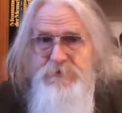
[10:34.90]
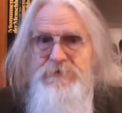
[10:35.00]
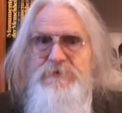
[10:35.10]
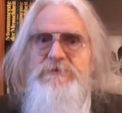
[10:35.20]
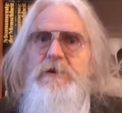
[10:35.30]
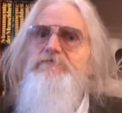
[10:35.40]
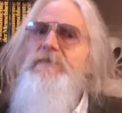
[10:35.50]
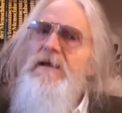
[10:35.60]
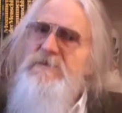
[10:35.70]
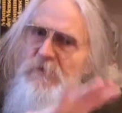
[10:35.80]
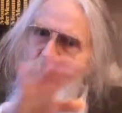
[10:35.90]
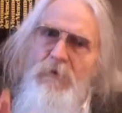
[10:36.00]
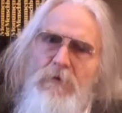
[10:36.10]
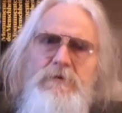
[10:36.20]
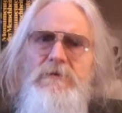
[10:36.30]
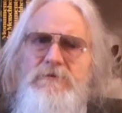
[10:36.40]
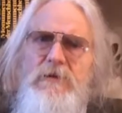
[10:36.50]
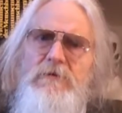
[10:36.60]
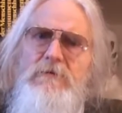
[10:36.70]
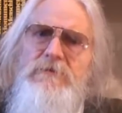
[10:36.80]
juices. It's all
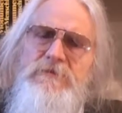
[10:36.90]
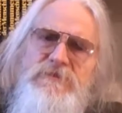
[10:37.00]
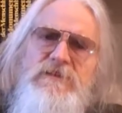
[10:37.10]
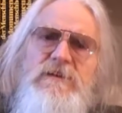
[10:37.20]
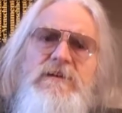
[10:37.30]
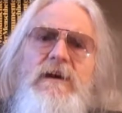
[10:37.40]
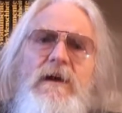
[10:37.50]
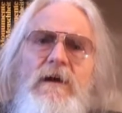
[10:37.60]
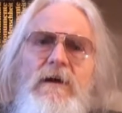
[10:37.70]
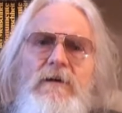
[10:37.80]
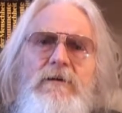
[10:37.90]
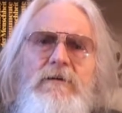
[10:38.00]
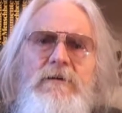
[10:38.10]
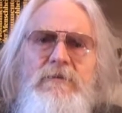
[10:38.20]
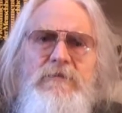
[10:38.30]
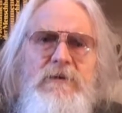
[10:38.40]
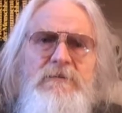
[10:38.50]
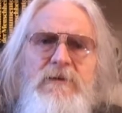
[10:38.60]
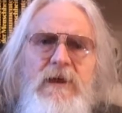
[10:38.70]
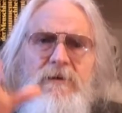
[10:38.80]
to see in the
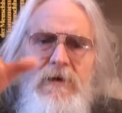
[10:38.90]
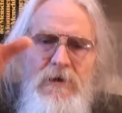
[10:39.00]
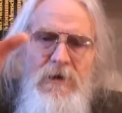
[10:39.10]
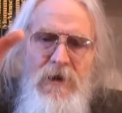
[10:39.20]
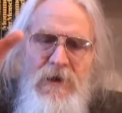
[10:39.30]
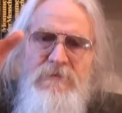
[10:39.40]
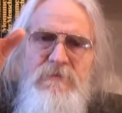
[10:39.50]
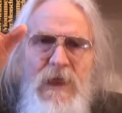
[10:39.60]
internet. At the